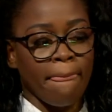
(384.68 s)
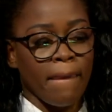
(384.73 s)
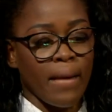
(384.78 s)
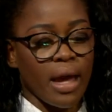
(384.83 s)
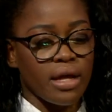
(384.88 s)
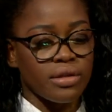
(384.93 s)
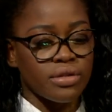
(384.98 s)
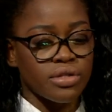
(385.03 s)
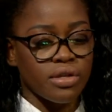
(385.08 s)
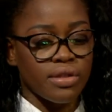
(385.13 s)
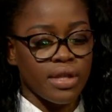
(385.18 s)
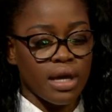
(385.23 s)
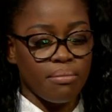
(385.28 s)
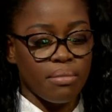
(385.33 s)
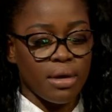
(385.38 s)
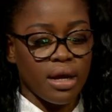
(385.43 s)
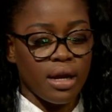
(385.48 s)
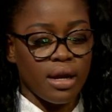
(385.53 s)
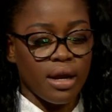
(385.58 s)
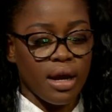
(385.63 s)
And so that
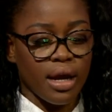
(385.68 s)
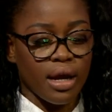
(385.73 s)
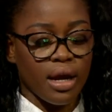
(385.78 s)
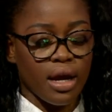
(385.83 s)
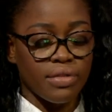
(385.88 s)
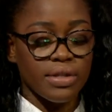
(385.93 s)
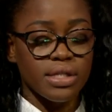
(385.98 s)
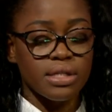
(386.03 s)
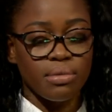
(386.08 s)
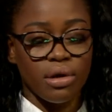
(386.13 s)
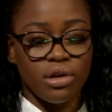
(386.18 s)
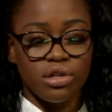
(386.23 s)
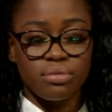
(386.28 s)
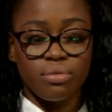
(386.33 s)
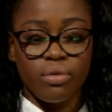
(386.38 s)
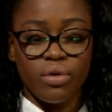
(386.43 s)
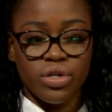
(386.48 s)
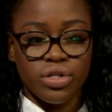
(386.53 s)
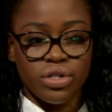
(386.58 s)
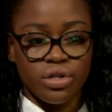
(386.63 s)
meant I got the smallest
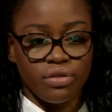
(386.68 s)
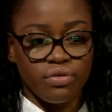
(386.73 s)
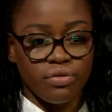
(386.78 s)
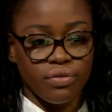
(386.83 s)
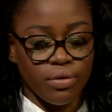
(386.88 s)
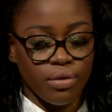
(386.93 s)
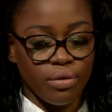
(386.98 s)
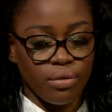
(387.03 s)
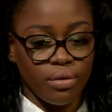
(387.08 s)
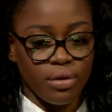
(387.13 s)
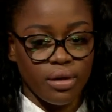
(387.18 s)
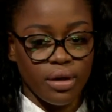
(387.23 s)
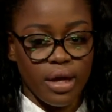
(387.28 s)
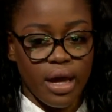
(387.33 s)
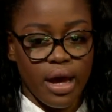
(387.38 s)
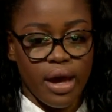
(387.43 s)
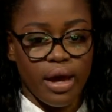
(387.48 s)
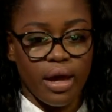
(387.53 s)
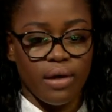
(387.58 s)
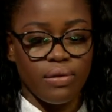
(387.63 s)
portion of food
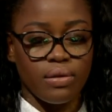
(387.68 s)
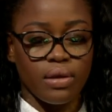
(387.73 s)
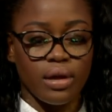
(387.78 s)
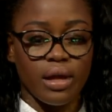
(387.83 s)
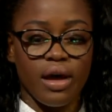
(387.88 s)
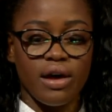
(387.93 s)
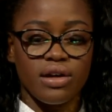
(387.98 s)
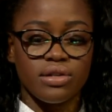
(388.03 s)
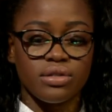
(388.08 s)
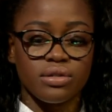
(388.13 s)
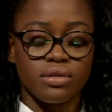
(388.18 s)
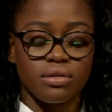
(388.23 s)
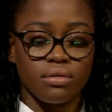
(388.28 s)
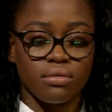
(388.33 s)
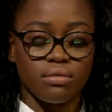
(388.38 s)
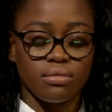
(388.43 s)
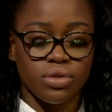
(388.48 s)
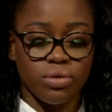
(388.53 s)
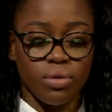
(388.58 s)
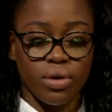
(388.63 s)
and the last
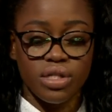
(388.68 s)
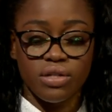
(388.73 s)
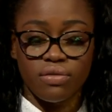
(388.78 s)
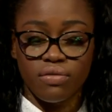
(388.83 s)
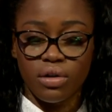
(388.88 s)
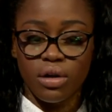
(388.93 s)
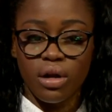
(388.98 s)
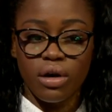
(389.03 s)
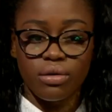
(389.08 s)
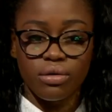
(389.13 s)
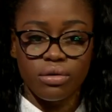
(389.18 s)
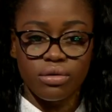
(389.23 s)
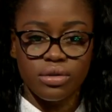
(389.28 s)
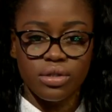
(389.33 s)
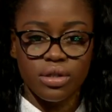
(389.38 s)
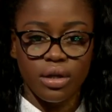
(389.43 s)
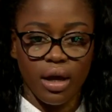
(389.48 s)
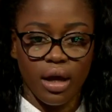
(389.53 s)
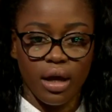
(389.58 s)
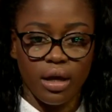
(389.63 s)
choice of
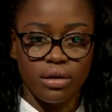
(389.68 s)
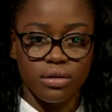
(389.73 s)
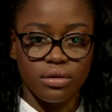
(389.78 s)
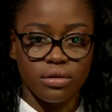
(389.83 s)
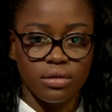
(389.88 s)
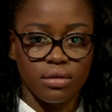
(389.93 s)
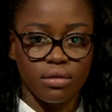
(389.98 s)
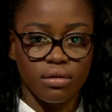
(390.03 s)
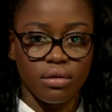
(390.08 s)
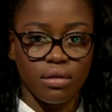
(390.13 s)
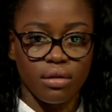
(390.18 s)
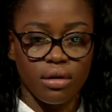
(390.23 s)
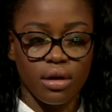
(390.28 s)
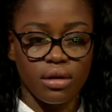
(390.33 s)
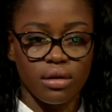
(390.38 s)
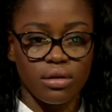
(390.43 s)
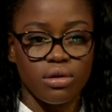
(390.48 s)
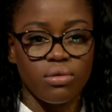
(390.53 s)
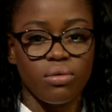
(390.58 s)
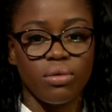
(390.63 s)
clothes. And
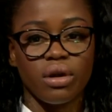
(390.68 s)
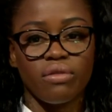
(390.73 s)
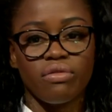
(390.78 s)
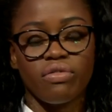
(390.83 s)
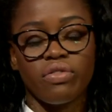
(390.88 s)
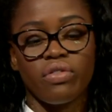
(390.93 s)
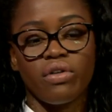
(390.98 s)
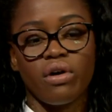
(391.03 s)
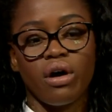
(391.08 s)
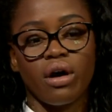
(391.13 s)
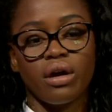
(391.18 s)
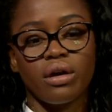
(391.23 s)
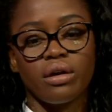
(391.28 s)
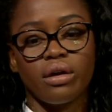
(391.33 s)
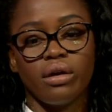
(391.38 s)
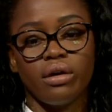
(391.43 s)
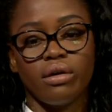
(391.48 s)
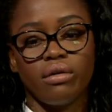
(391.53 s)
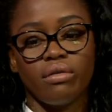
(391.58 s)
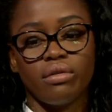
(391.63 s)
you would have thought,
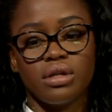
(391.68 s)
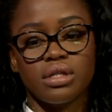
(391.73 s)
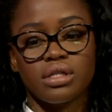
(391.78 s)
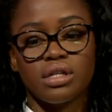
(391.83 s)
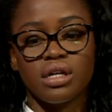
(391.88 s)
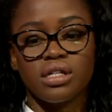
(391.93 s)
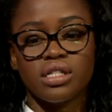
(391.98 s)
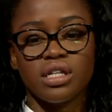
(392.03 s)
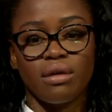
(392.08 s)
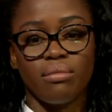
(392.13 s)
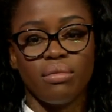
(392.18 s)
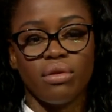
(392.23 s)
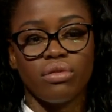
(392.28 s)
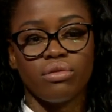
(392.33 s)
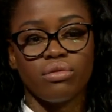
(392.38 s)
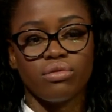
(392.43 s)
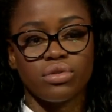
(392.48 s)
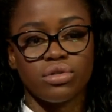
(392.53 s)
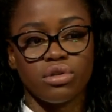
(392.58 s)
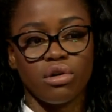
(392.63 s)
you know, these kids have been
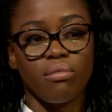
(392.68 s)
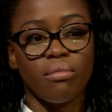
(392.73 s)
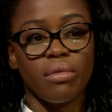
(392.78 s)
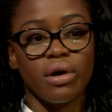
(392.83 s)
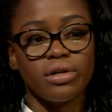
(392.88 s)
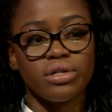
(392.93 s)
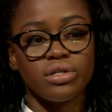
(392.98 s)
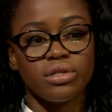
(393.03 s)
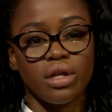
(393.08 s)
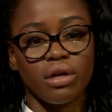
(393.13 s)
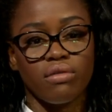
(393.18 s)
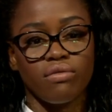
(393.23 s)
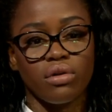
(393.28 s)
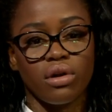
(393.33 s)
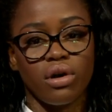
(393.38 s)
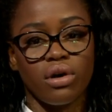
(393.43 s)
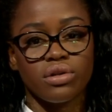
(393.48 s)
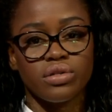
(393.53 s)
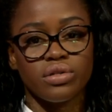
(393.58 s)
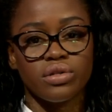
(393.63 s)
through so much, they've
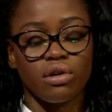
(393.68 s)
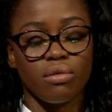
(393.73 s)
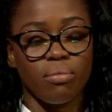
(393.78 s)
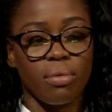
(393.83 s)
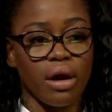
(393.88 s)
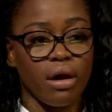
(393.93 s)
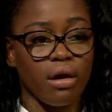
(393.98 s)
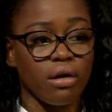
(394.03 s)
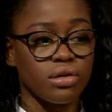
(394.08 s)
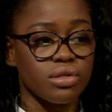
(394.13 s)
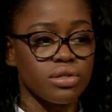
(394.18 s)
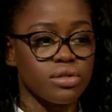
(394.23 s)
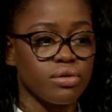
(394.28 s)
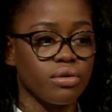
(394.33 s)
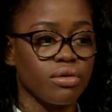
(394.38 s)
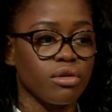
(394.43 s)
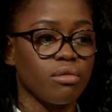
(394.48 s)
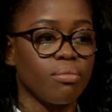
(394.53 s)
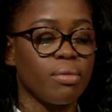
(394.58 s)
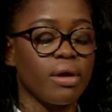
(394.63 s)
lost their parents,
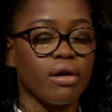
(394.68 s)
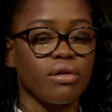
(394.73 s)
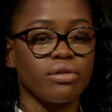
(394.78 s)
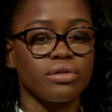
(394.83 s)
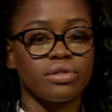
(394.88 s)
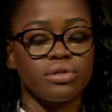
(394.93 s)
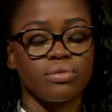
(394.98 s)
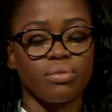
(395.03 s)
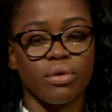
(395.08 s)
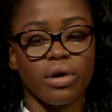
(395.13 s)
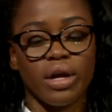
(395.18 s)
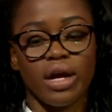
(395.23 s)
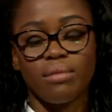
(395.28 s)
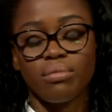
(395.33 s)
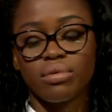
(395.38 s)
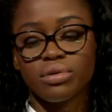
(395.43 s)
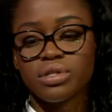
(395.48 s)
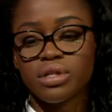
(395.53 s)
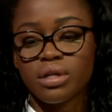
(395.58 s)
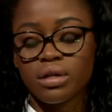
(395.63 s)
or their parents weren't
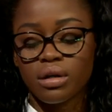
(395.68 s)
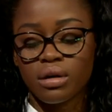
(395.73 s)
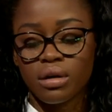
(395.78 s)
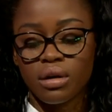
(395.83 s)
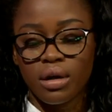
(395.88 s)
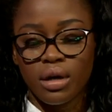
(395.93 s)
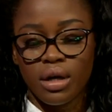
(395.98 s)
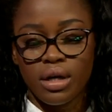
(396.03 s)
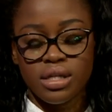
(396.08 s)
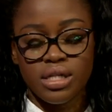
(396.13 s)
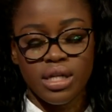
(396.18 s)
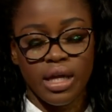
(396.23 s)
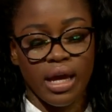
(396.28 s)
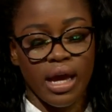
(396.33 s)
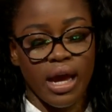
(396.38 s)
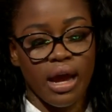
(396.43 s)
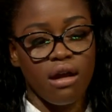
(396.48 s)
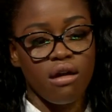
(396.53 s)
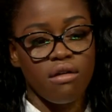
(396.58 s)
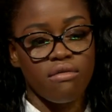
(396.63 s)
able to take
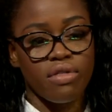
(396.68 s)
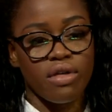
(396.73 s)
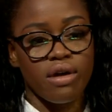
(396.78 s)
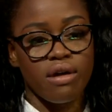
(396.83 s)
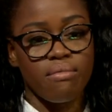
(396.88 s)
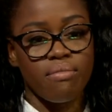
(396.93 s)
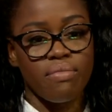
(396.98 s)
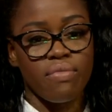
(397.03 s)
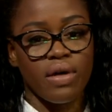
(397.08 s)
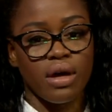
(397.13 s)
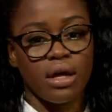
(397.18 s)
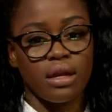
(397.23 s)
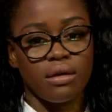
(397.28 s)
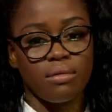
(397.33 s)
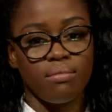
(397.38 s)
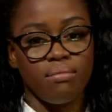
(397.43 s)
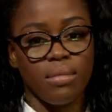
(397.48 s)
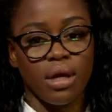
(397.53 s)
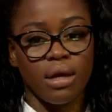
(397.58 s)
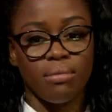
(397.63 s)
care of them,
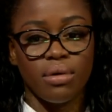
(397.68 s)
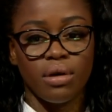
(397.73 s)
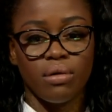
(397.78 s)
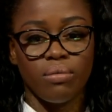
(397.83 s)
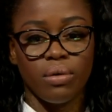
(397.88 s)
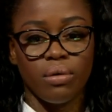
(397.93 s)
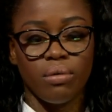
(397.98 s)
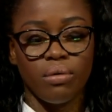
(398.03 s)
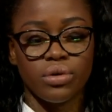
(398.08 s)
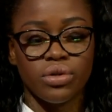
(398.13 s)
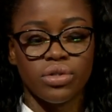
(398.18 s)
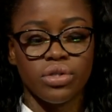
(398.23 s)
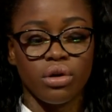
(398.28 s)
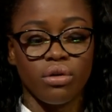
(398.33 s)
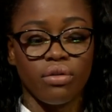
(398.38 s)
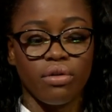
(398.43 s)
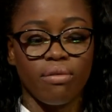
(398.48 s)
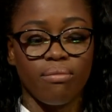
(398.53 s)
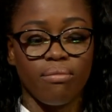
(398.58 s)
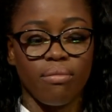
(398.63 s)
that maybe we would
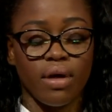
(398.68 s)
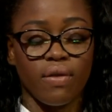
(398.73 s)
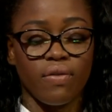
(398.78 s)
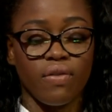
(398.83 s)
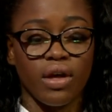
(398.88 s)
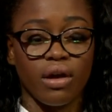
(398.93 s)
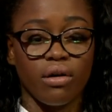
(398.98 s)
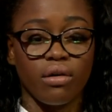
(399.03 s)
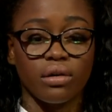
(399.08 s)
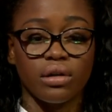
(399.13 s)
show them that they are